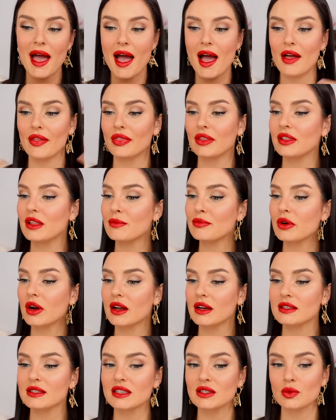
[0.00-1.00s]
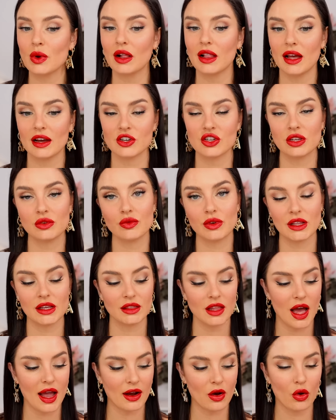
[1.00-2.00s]
And the lip products as well, I actually really
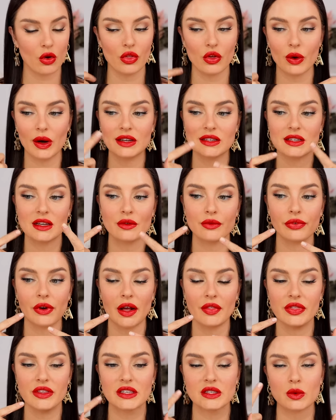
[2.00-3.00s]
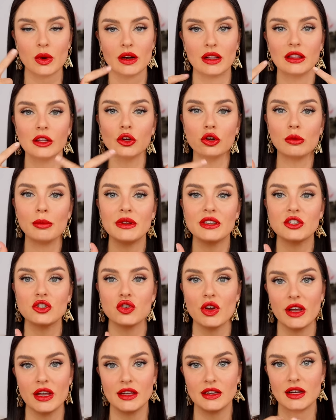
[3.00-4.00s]
like, although I did find this one a little bit
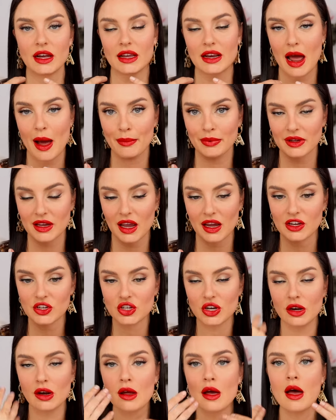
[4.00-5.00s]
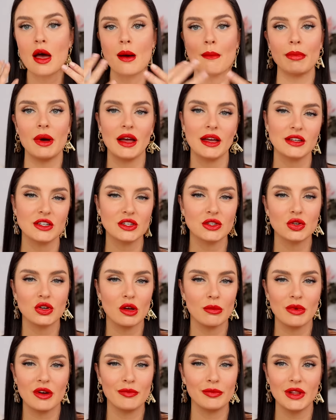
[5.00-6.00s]
streaky in application, but it just took
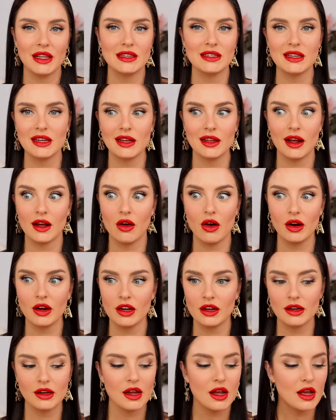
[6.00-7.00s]
a bit of blending and I got it.